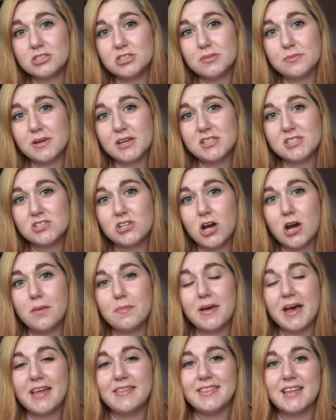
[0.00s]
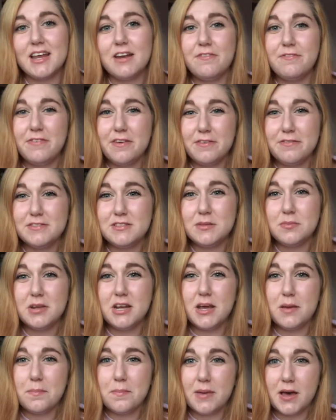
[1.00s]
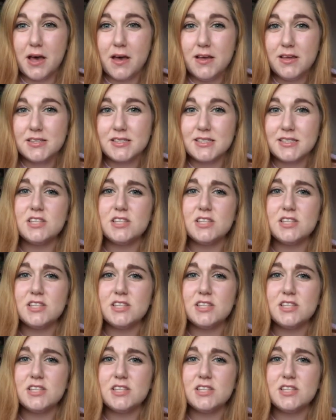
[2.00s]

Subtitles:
to the bus stop and then a 50-minute bus.